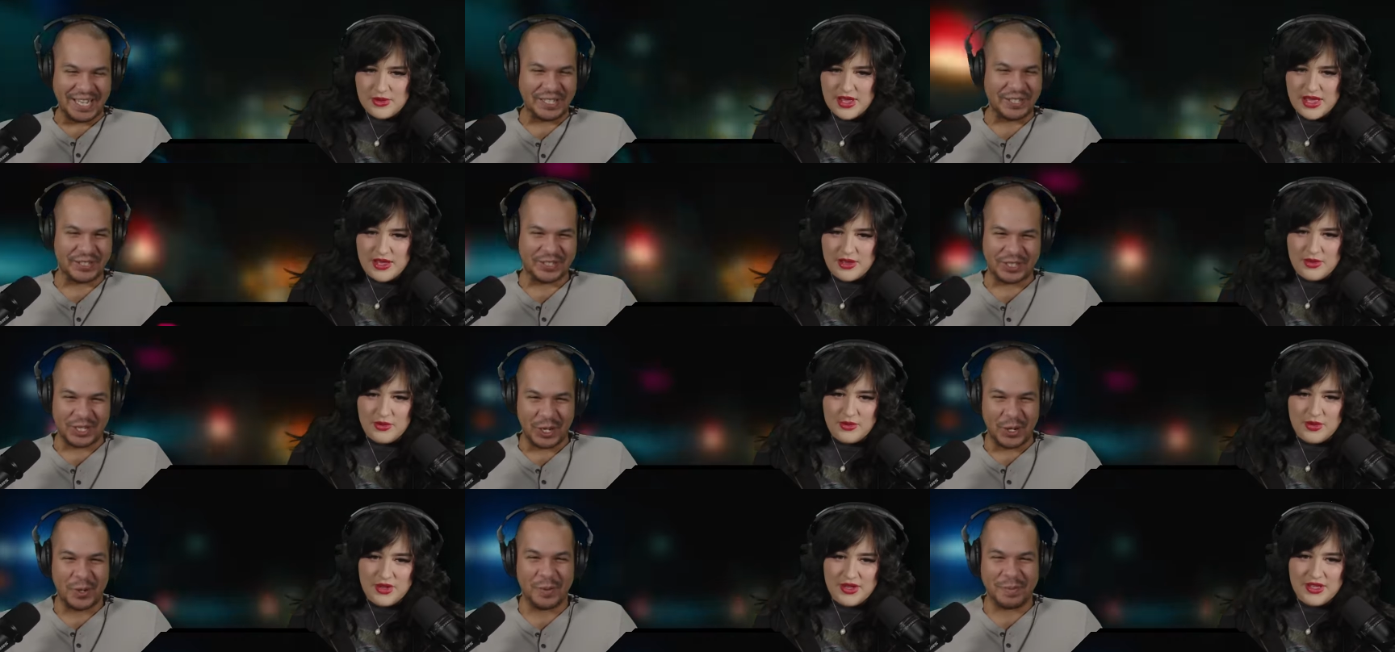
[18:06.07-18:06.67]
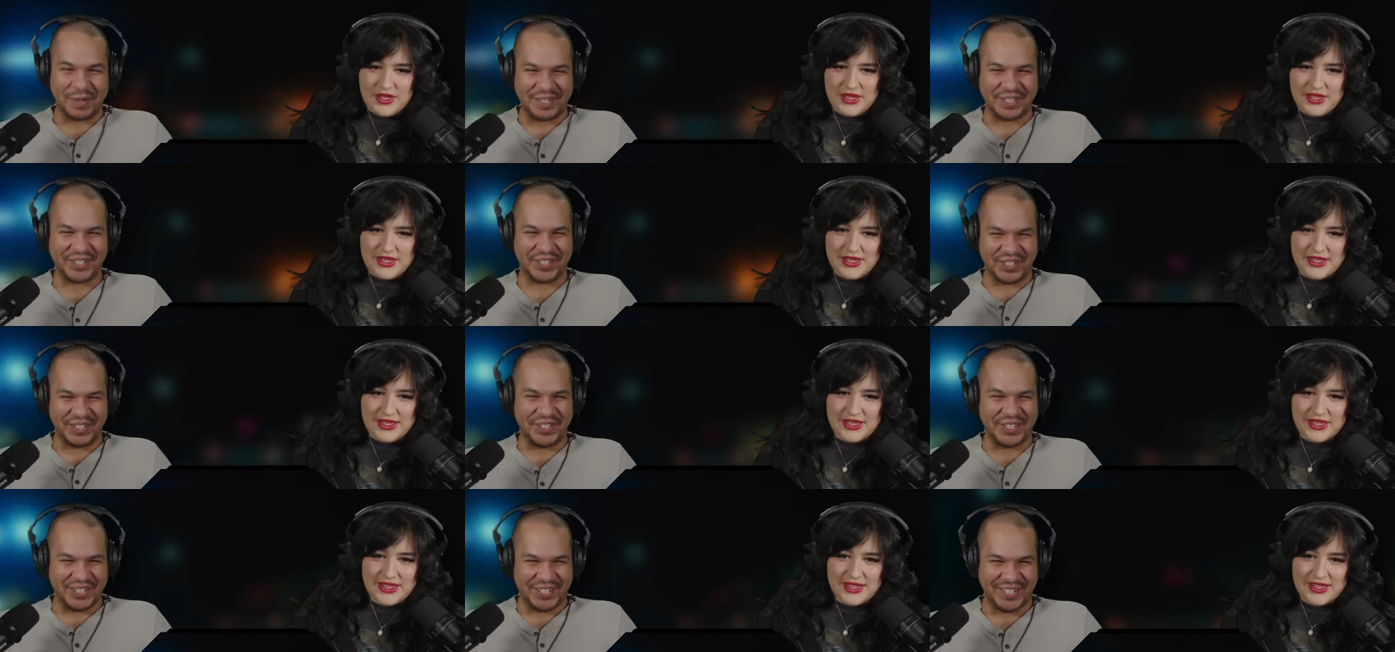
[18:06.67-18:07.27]
Speaker 1: Ow. so
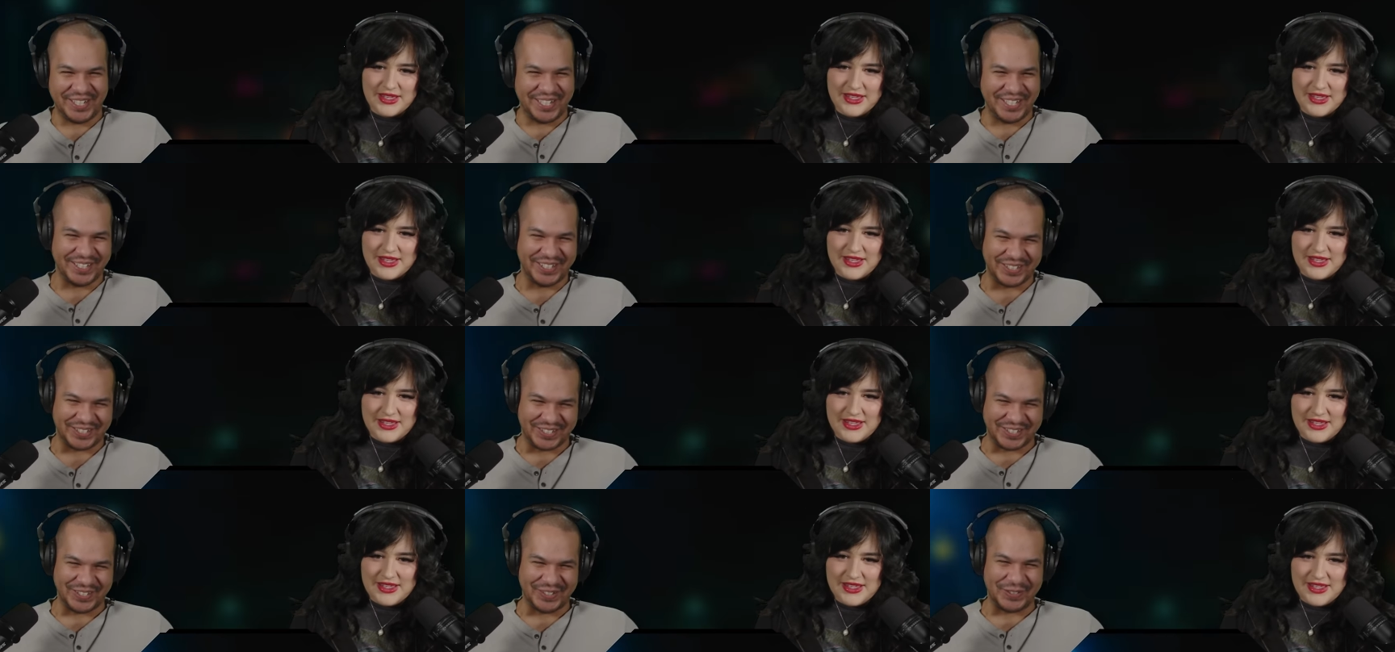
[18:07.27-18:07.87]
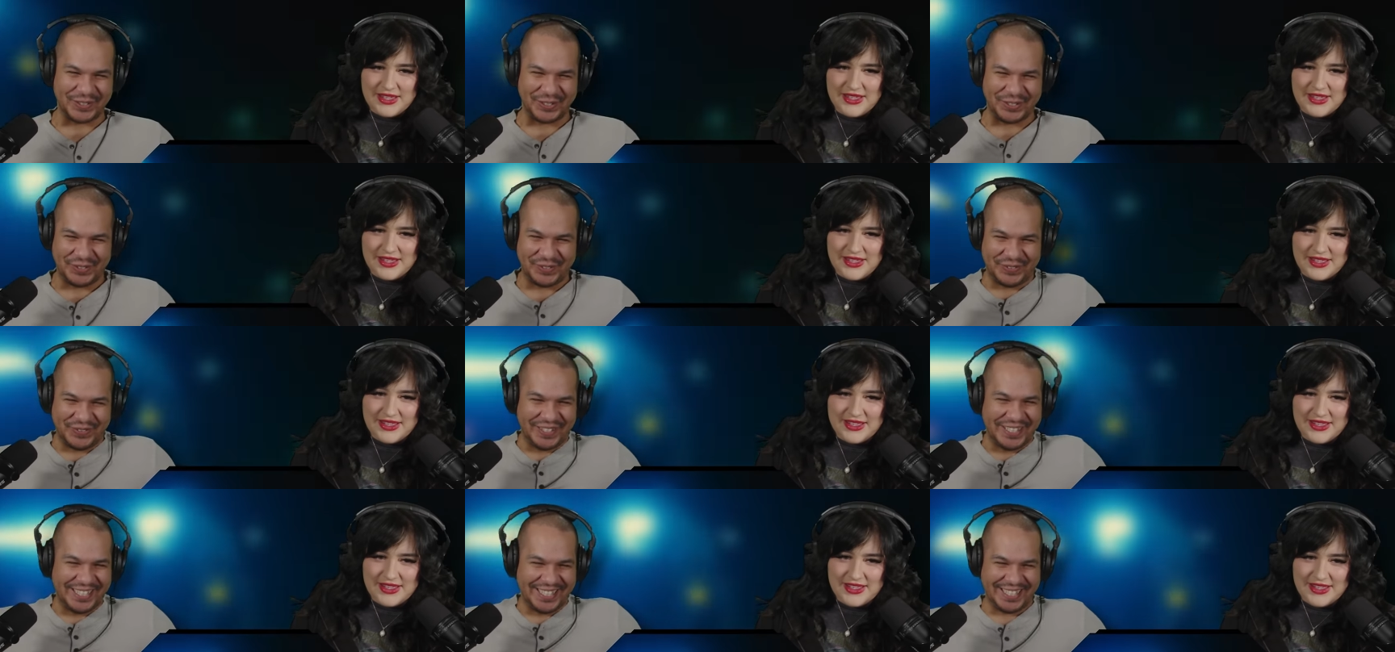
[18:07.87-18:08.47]
muscular. He looks so
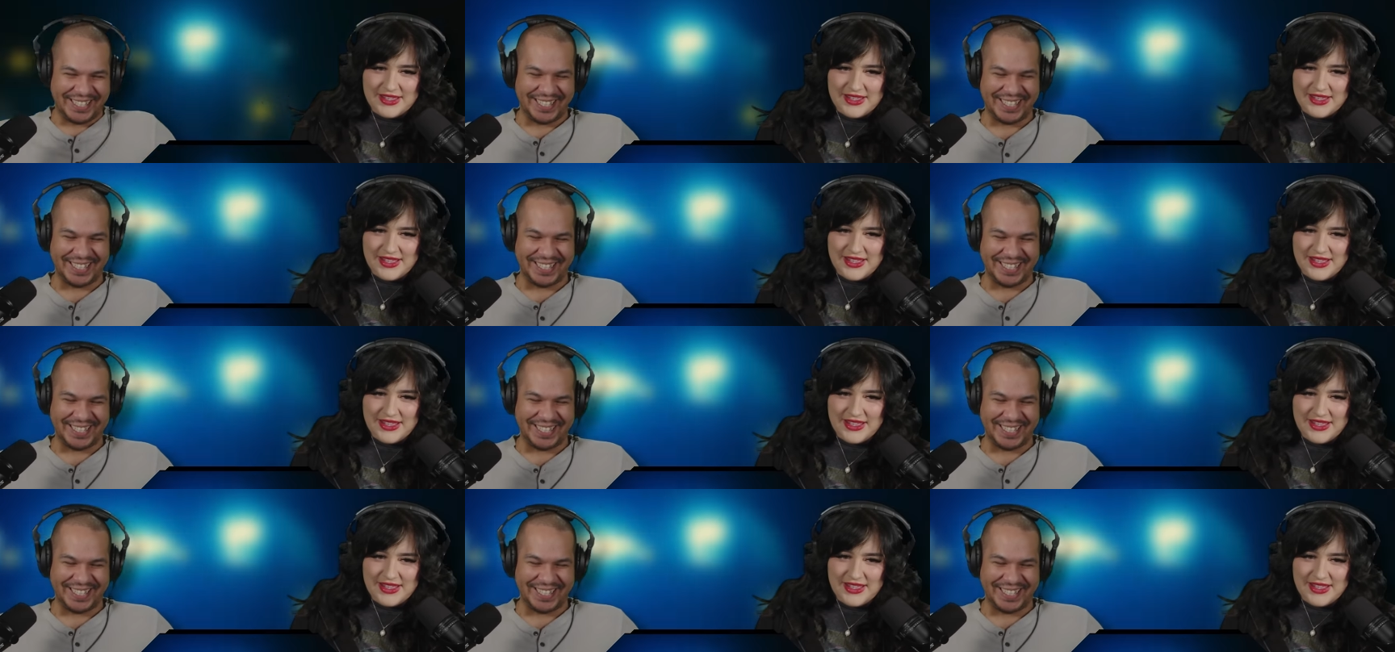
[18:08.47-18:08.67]
goofy.